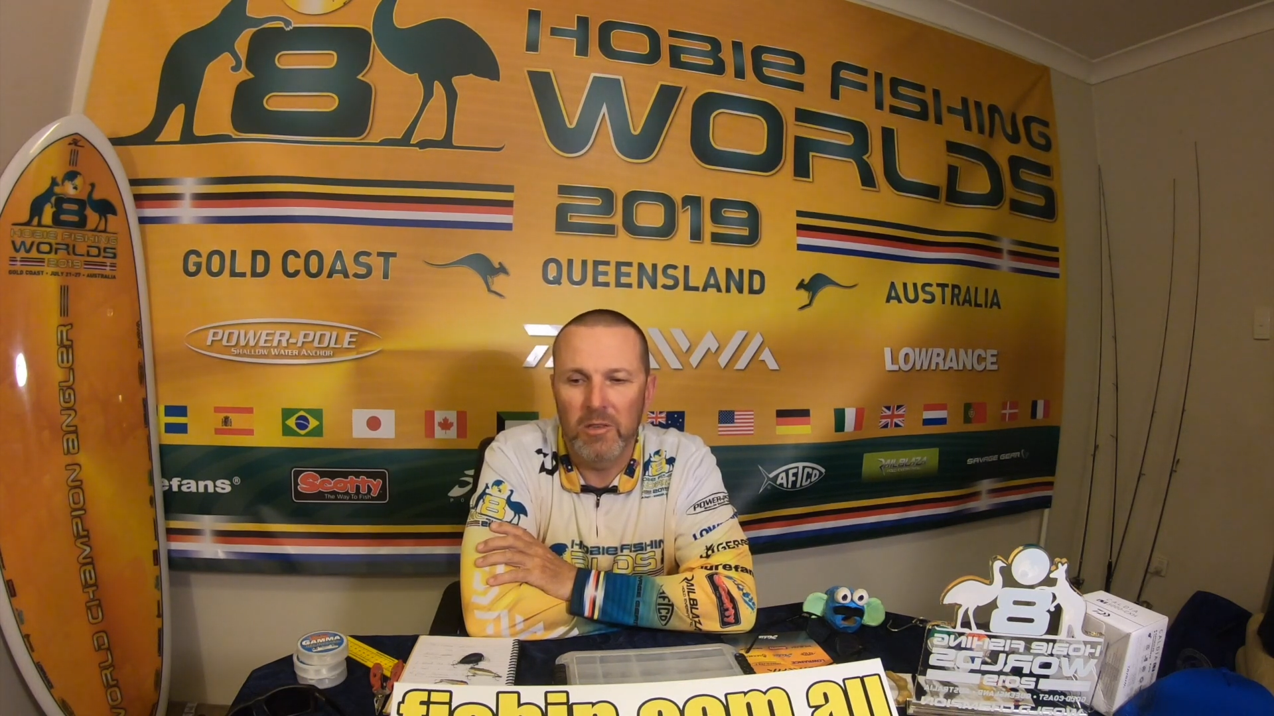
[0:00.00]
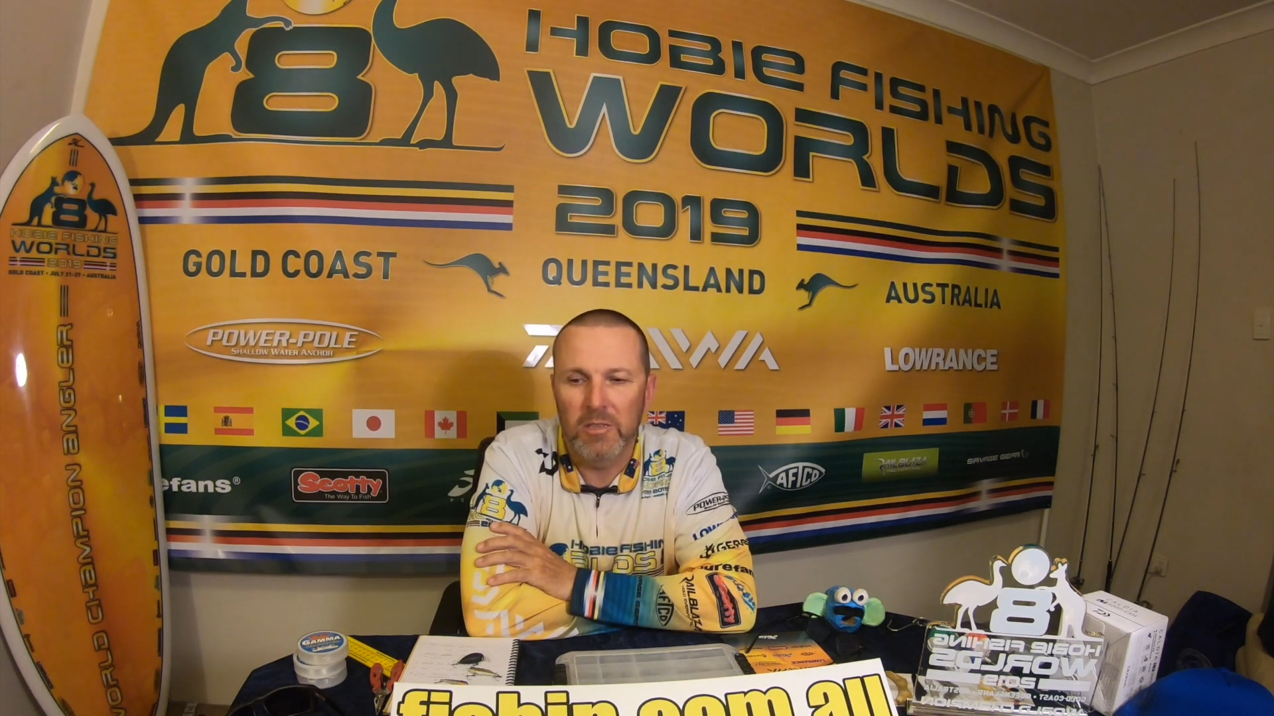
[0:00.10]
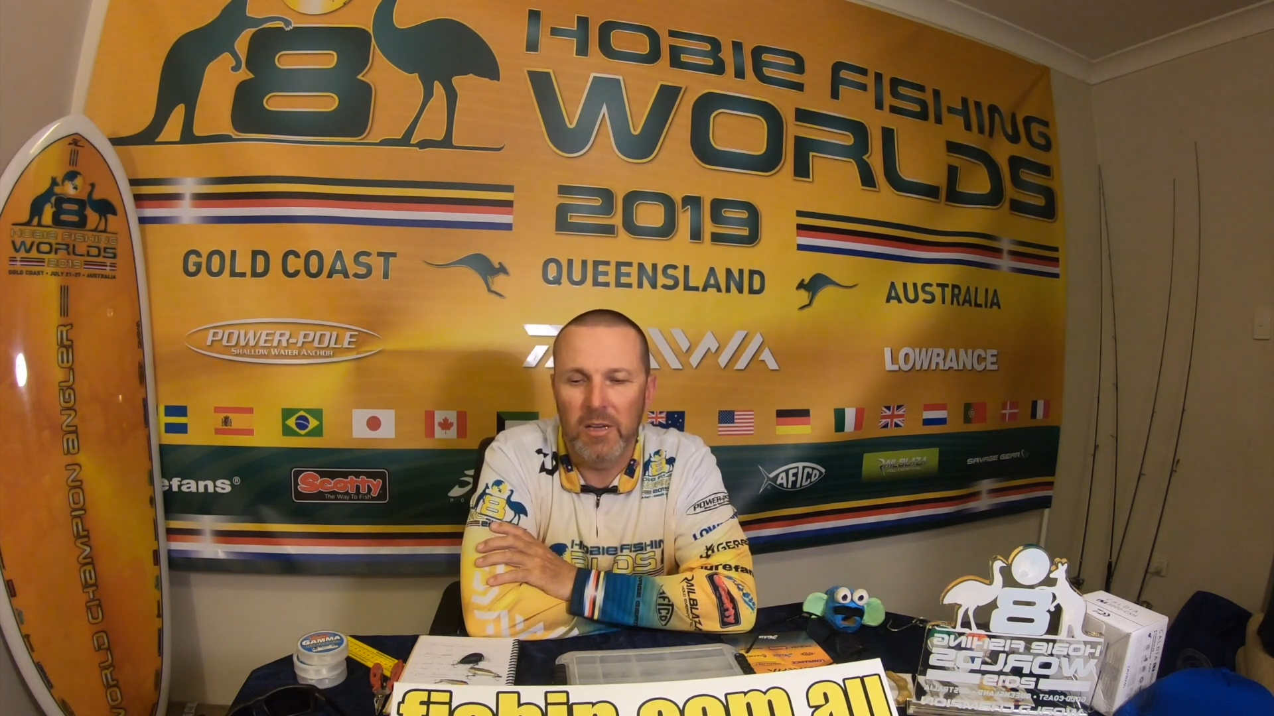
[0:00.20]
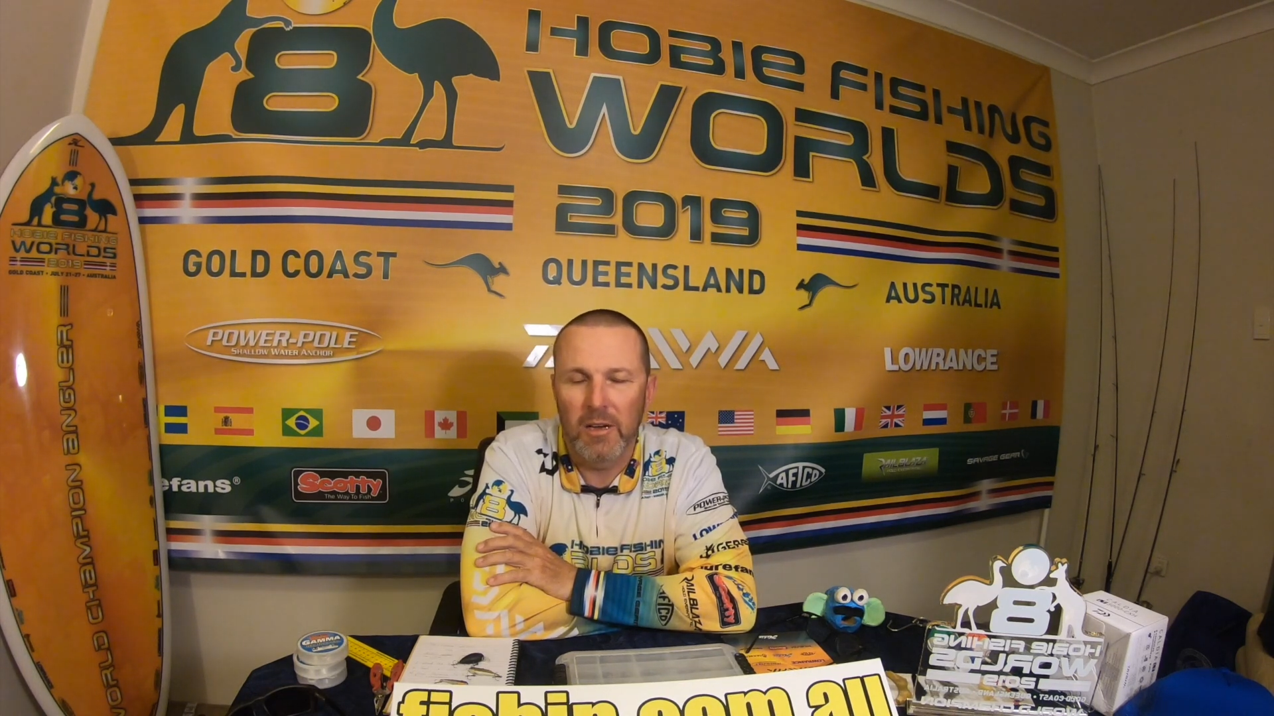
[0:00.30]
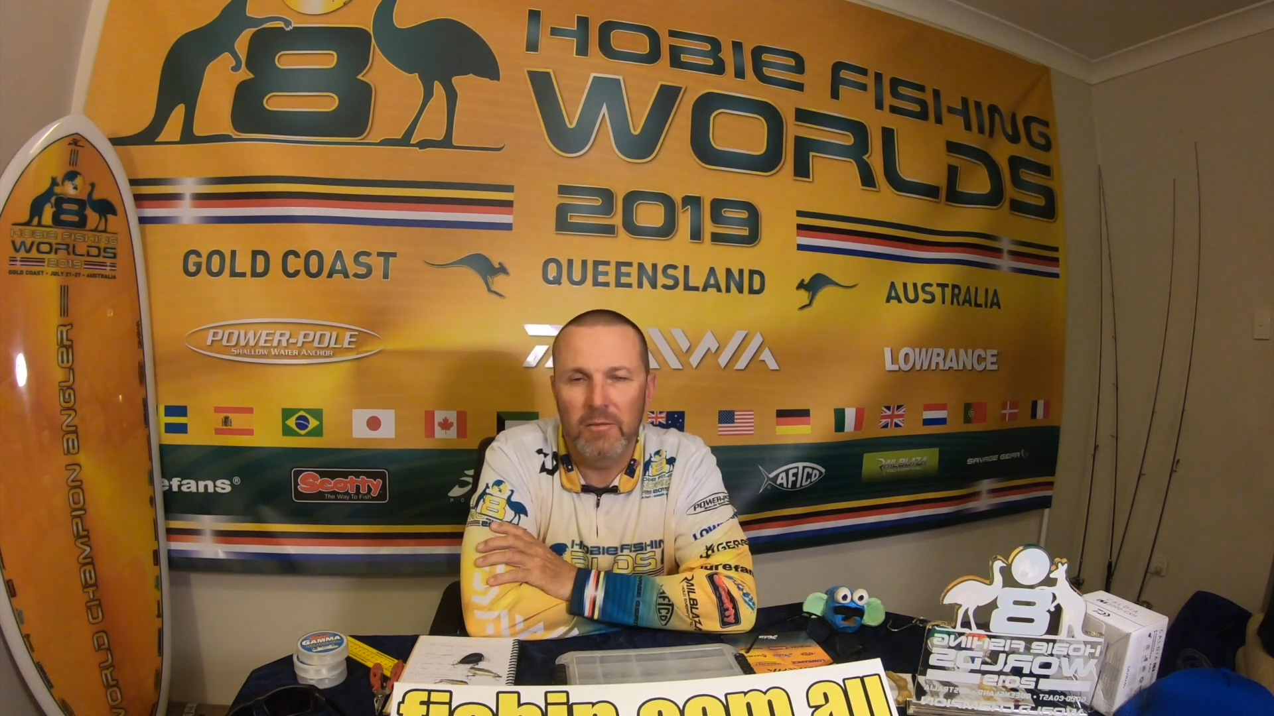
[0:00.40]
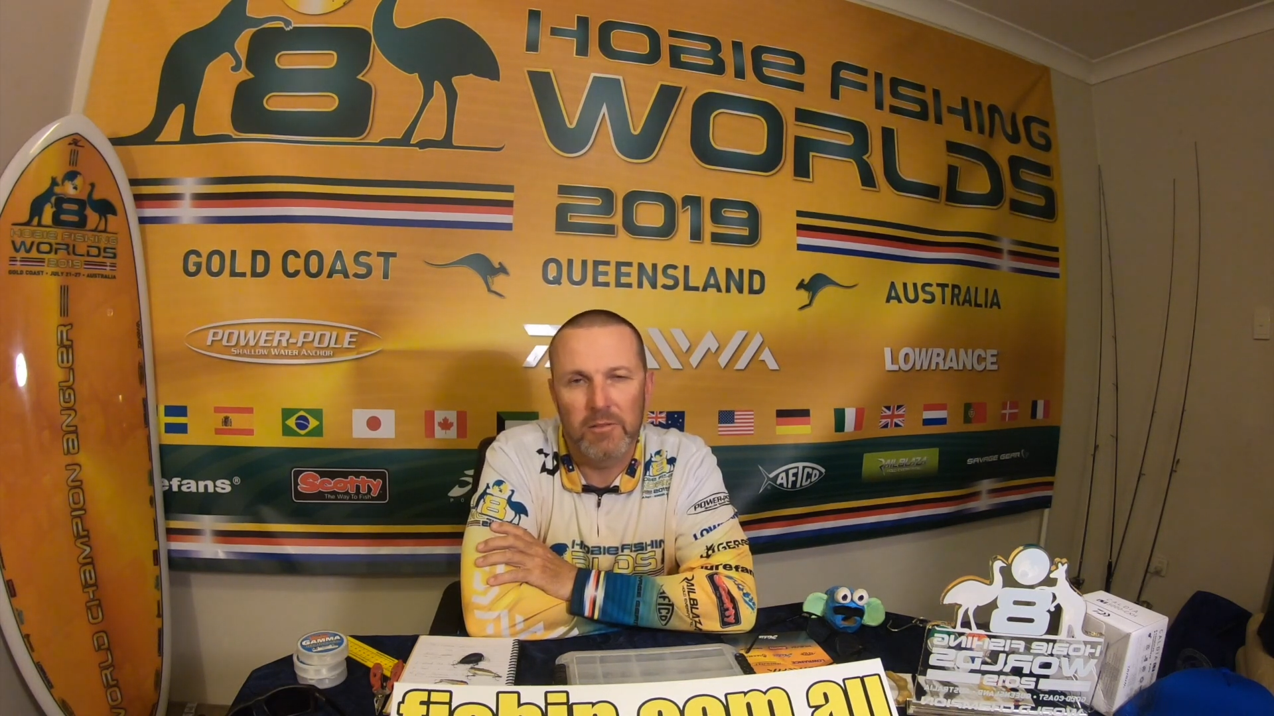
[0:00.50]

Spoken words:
staff.